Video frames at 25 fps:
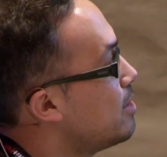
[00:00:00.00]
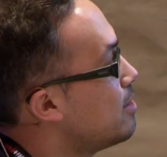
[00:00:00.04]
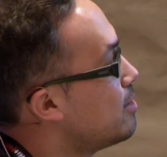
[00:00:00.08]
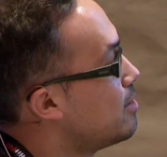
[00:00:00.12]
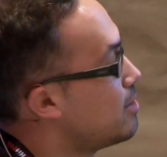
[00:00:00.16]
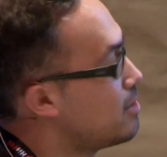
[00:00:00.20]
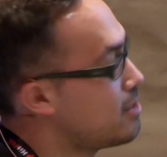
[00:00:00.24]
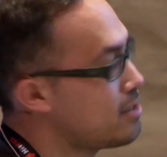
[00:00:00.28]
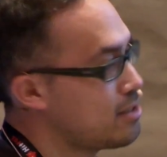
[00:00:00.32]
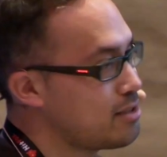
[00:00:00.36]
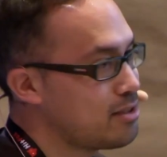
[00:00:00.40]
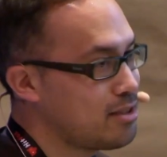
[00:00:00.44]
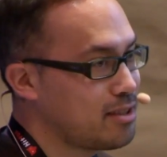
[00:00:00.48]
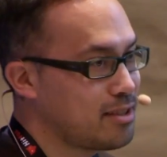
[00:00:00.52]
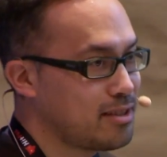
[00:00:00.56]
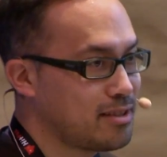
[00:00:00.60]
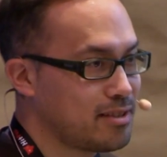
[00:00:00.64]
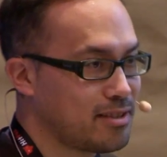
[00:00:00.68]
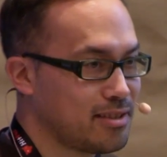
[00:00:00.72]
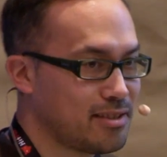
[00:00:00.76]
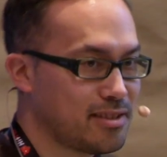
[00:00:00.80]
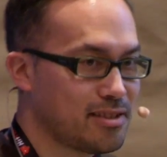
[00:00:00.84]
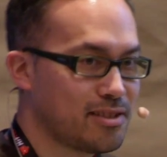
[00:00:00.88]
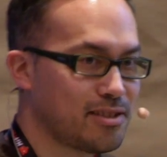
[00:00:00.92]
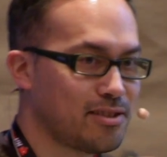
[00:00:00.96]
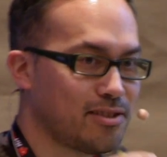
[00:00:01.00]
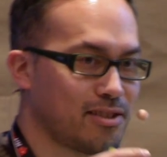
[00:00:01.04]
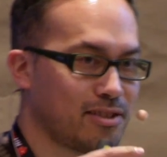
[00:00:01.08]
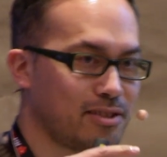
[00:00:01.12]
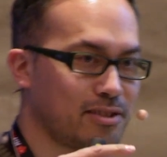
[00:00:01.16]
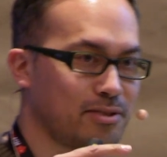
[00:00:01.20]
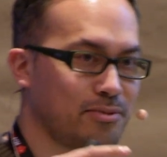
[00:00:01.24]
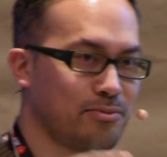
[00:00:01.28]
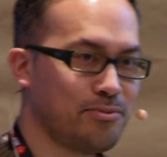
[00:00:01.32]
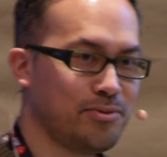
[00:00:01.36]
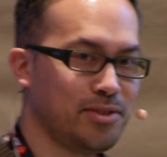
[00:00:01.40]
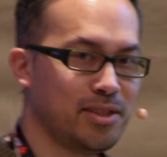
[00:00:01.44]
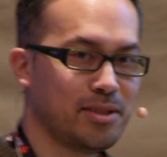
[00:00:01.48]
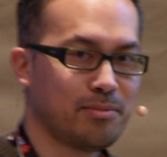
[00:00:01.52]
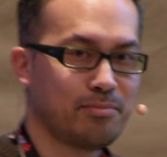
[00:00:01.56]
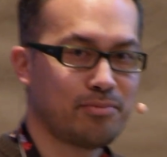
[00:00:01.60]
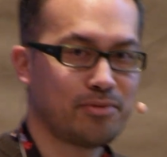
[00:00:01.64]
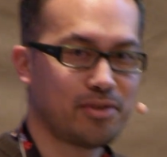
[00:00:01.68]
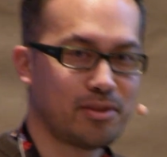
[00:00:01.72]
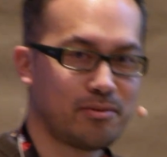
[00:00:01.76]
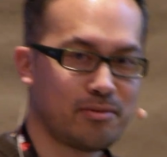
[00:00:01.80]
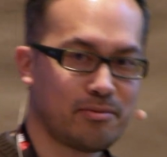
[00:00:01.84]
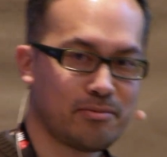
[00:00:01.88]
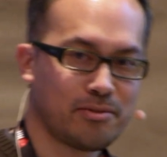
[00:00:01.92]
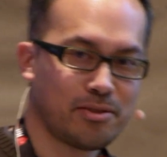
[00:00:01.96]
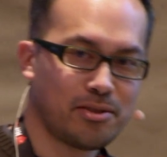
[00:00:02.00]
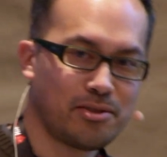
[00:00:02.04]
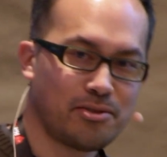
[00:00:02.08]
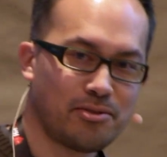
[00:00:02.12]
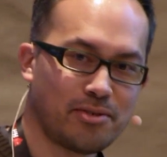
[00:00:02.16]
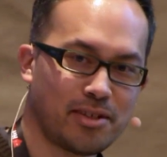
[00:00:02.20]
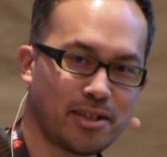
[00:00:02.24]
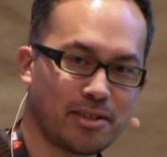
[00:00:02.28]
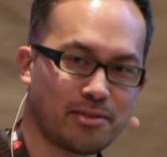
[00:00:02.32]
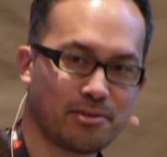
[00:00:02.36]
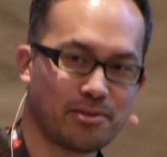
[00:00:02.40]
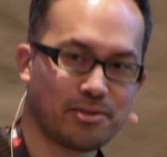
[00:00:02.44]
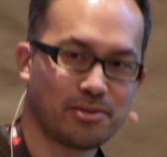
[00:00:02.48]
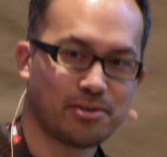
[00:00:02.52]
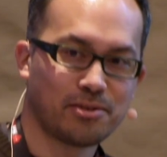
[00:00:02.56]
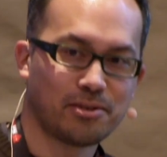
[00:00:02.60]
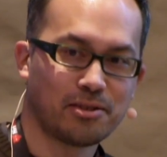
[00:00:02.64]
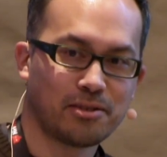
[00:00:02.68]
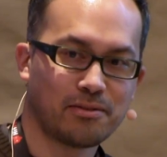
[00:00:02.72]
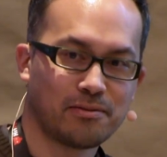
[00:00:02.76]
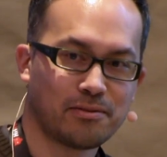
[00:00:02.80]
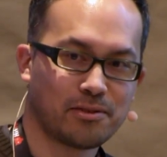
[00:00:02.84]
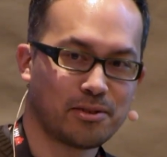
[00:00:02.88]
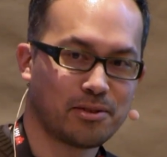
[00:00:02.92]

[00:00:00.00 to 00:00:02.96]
this is not the real problem you're trying to solve.